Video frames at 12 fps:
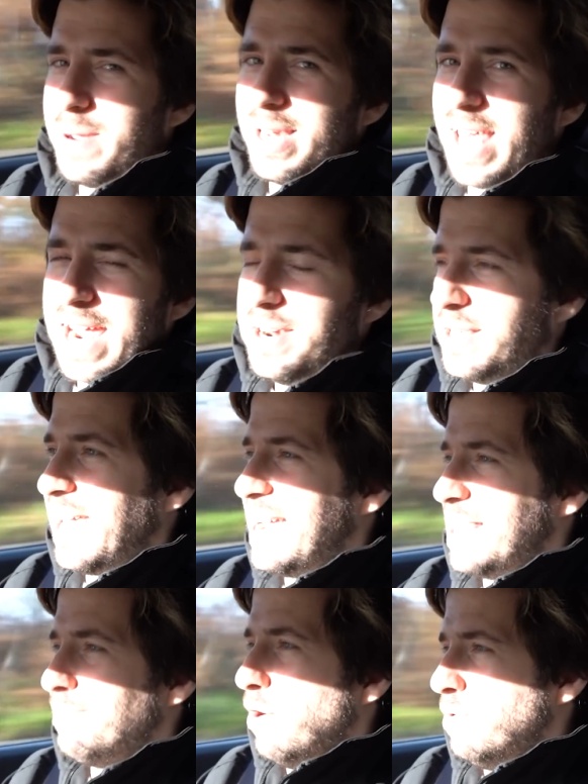a bit late in the
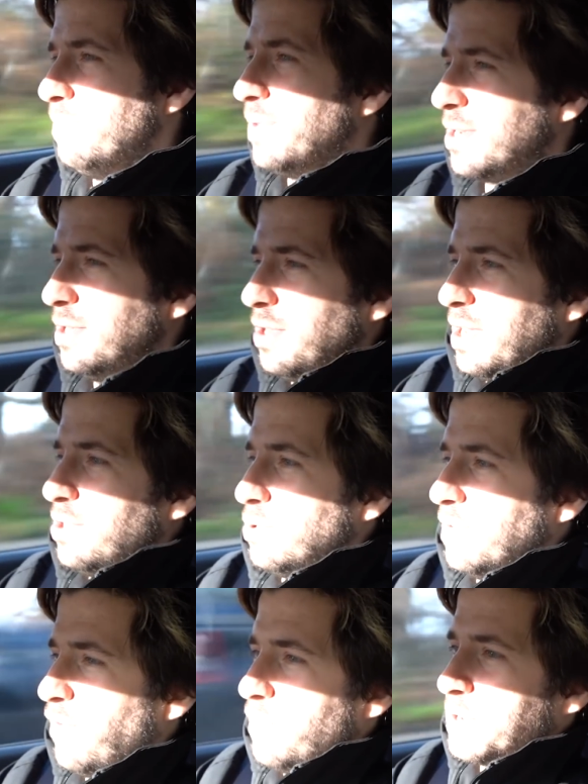day at the moment because I
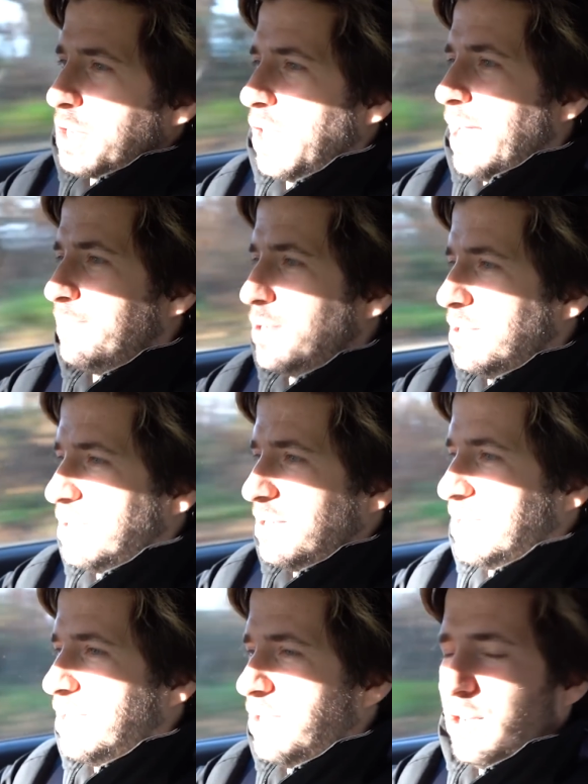sort of overslept,
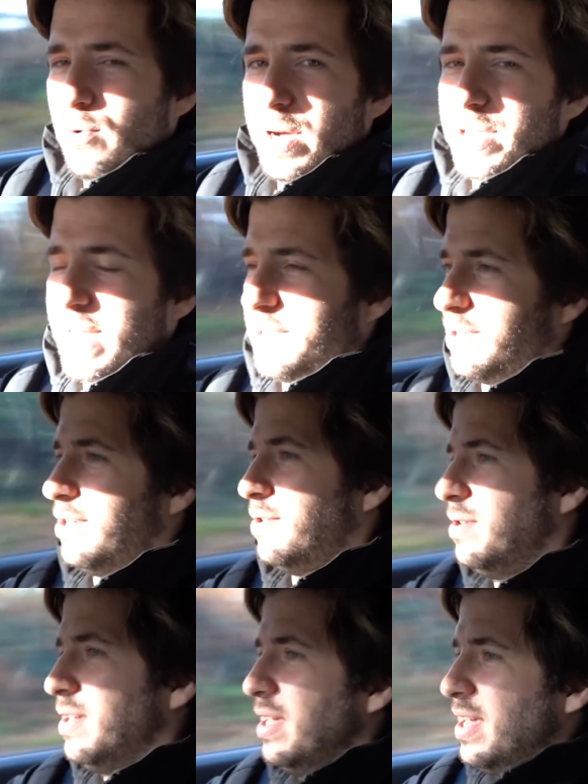as I always tend to
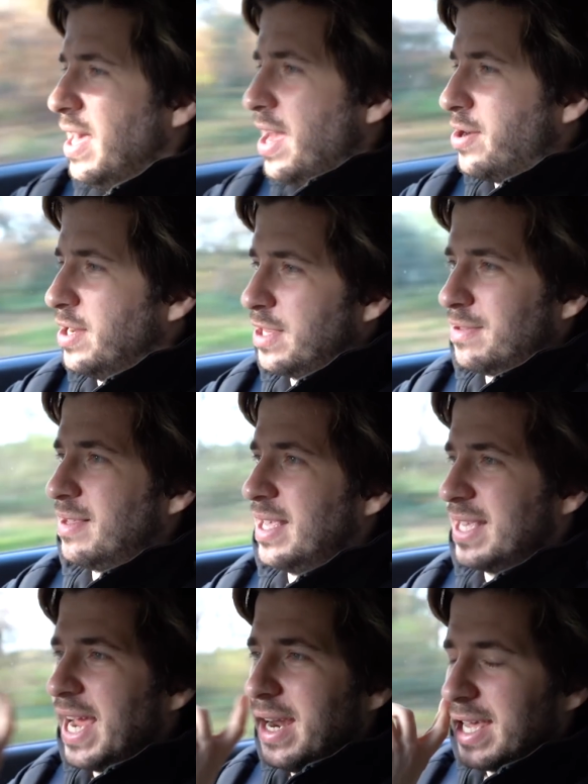do, because it's
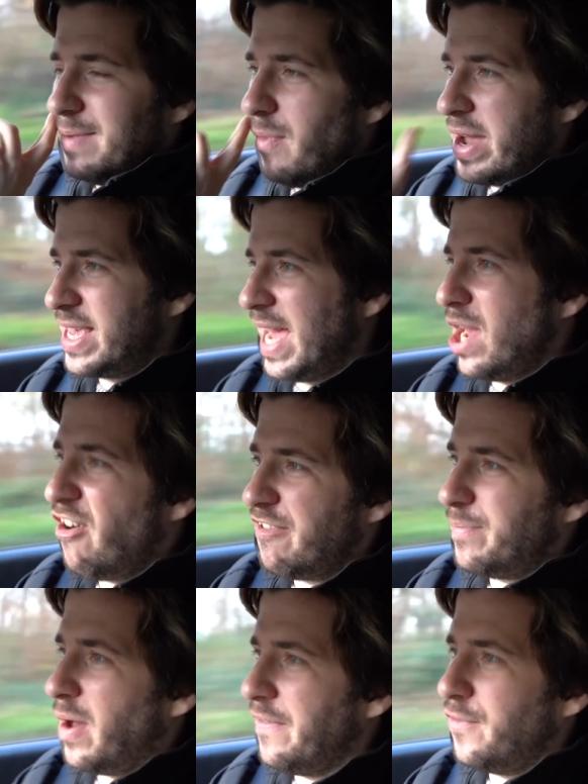technically my day off,
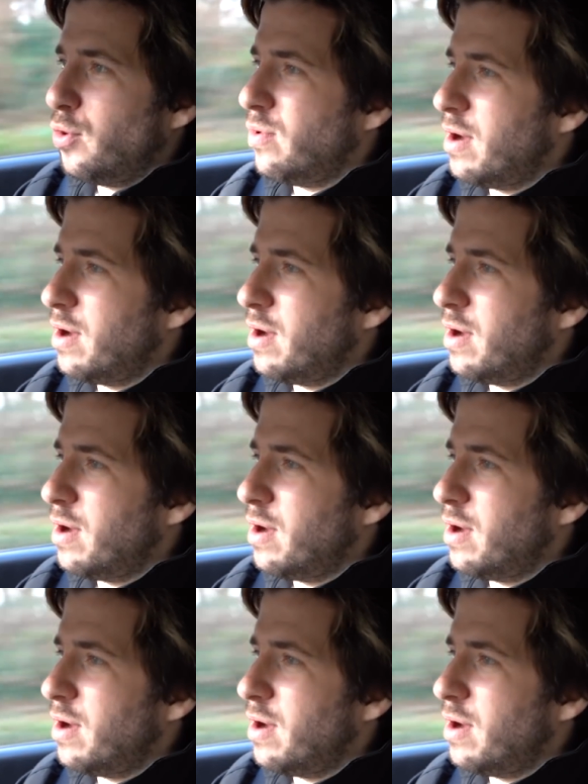but I thought,